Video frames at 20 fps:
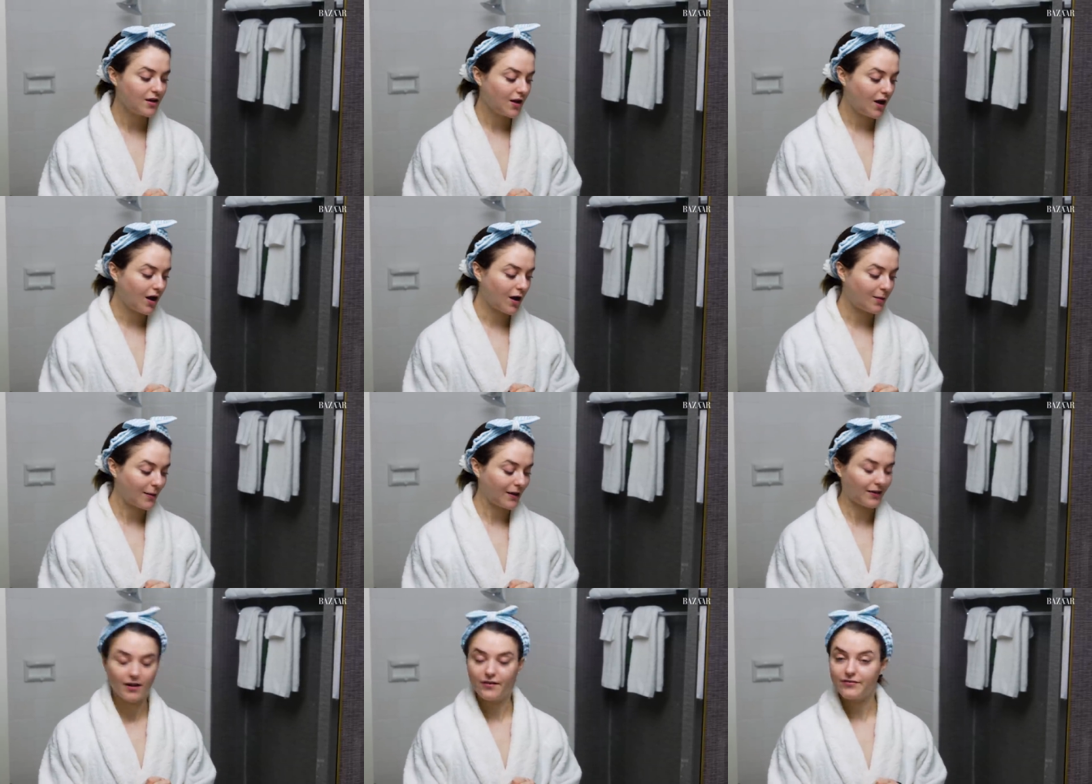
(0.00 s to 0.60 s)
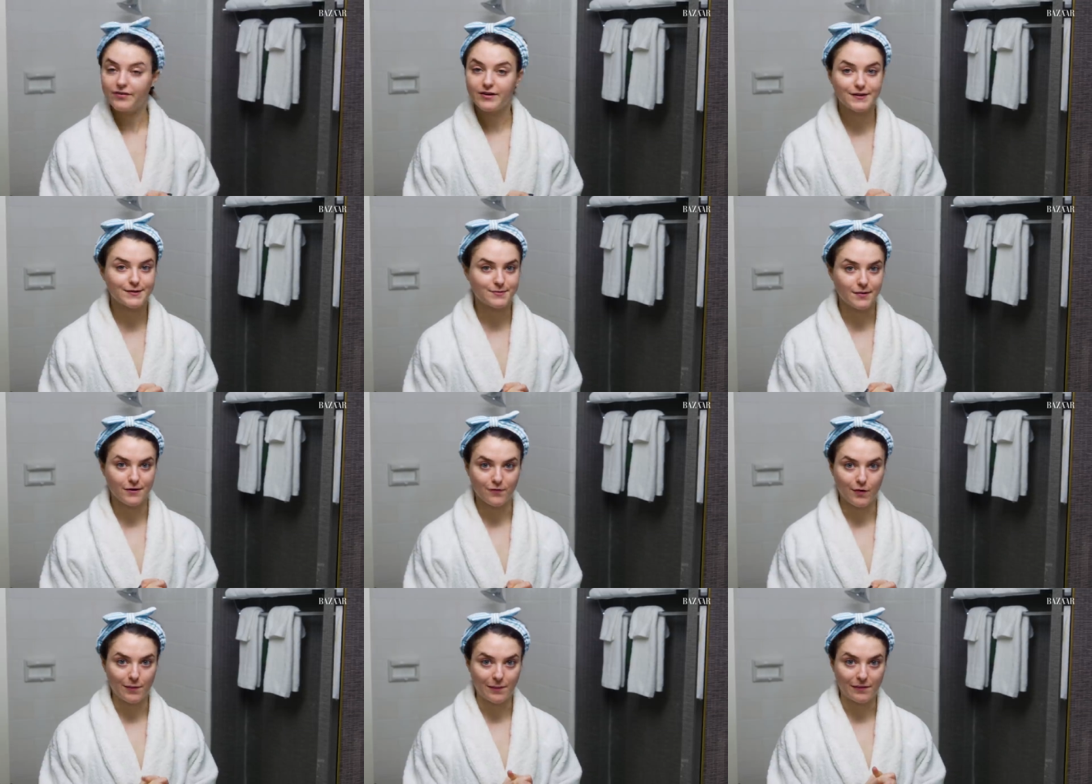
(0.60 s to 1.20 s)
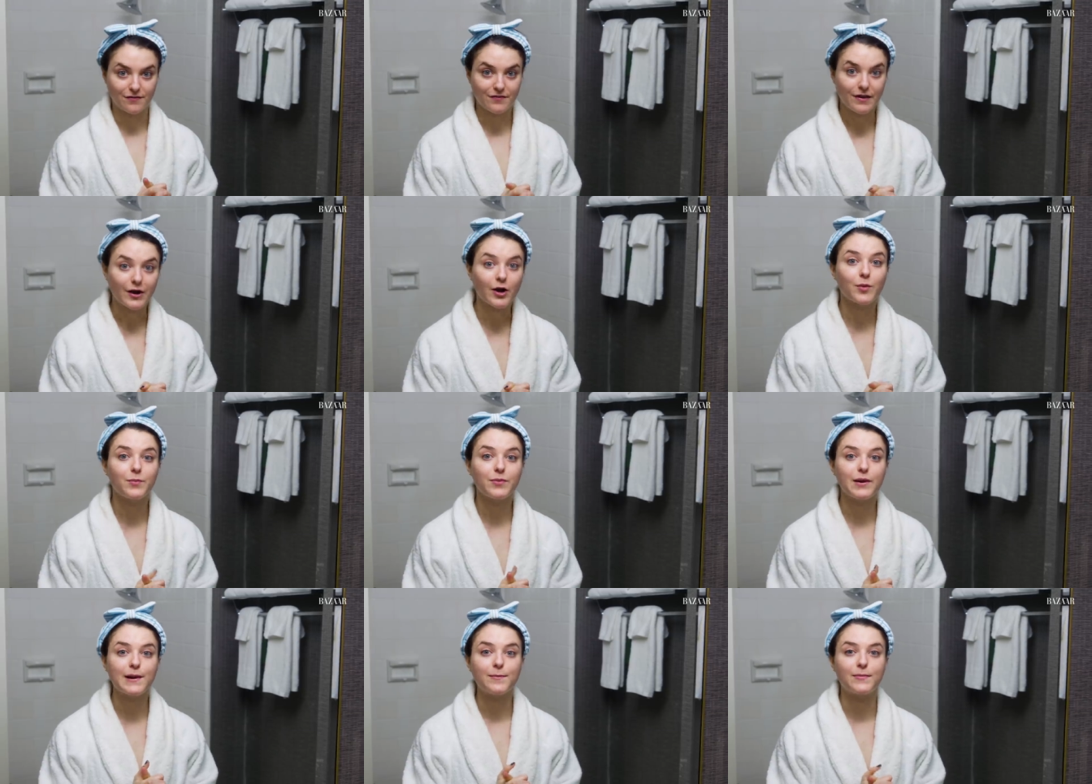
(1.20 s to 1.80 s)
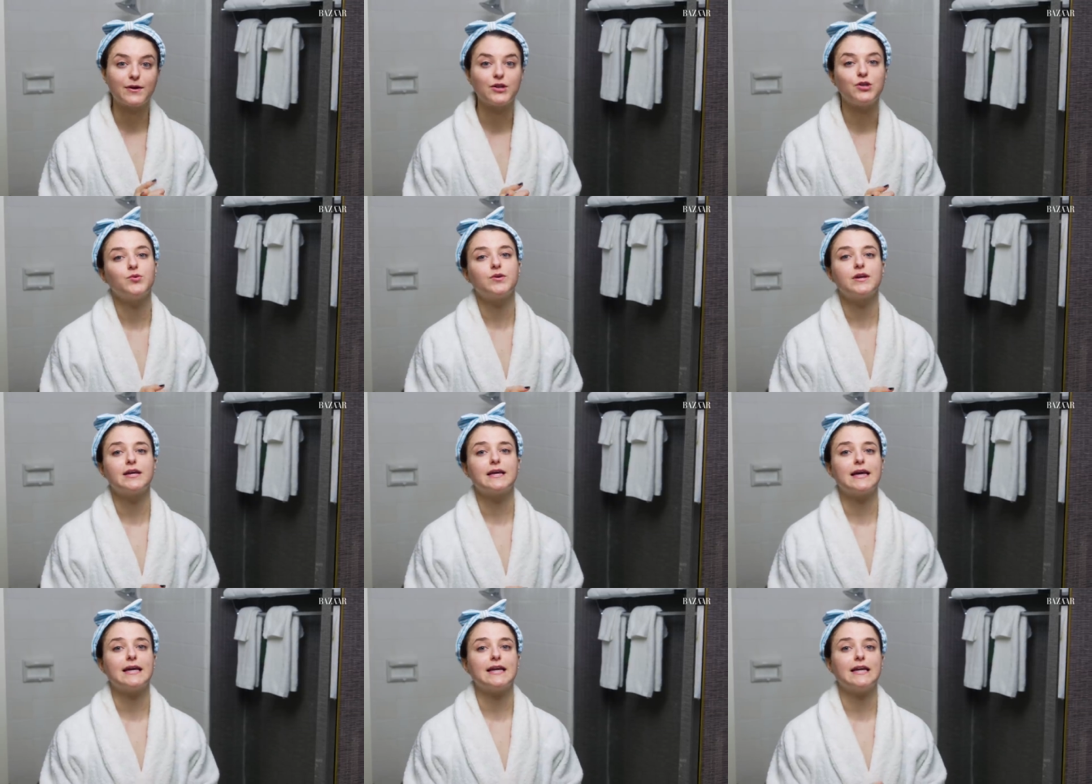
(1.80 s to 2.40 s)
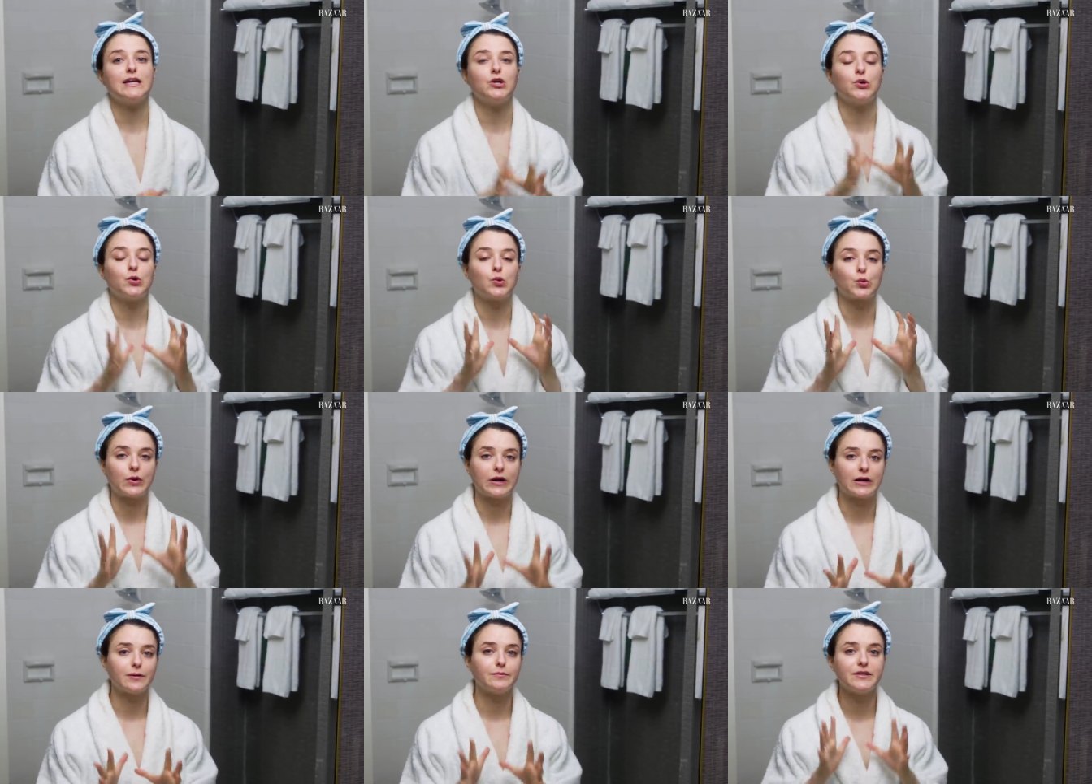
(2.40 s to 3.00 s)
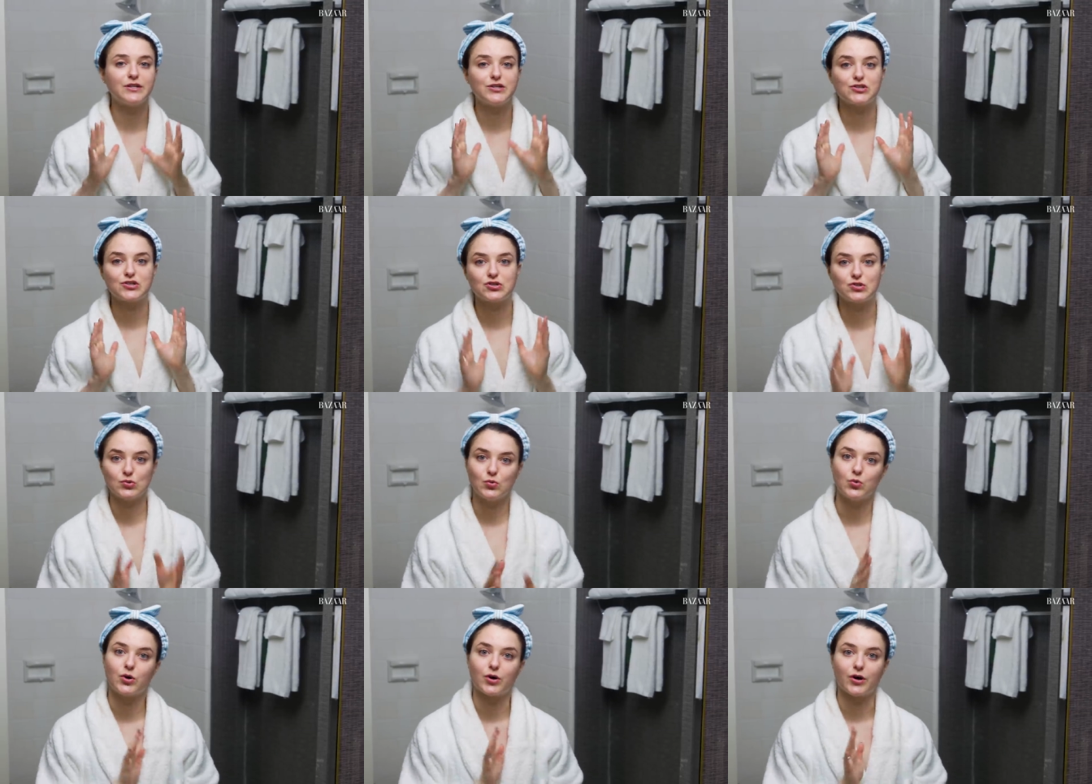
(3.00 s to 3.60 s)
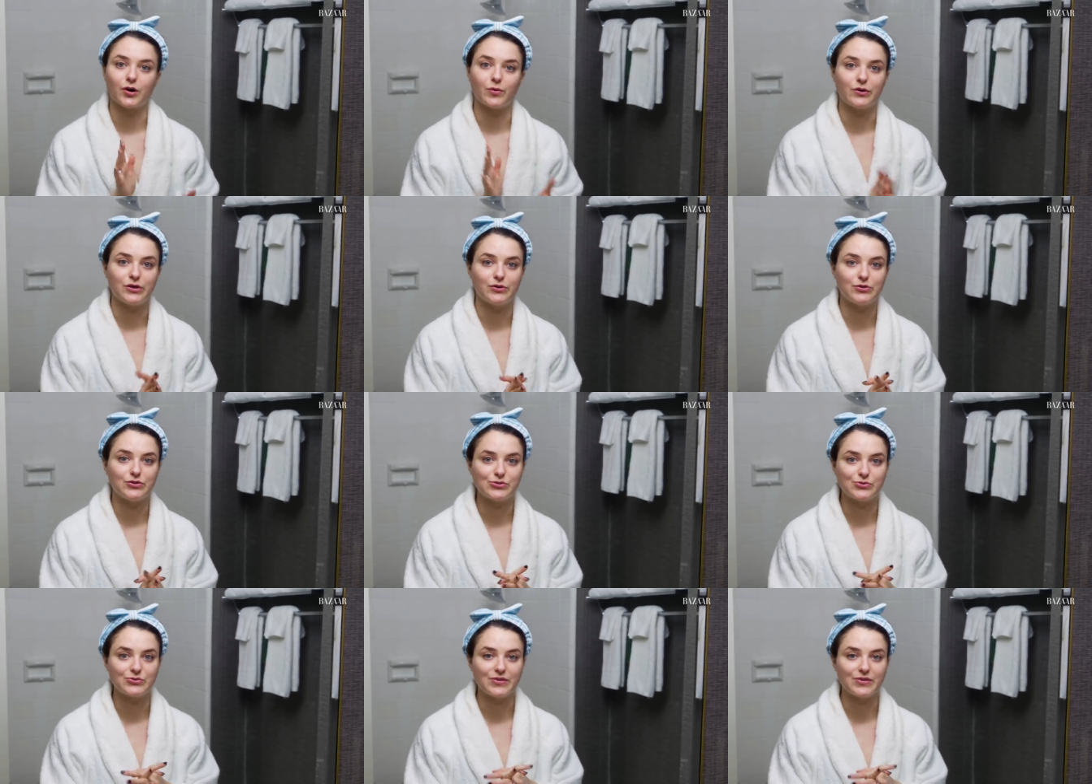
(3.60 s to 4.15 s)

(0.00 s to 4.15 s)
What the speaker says: I love it, it's my form of therapy, but you can get incredibly sore when you do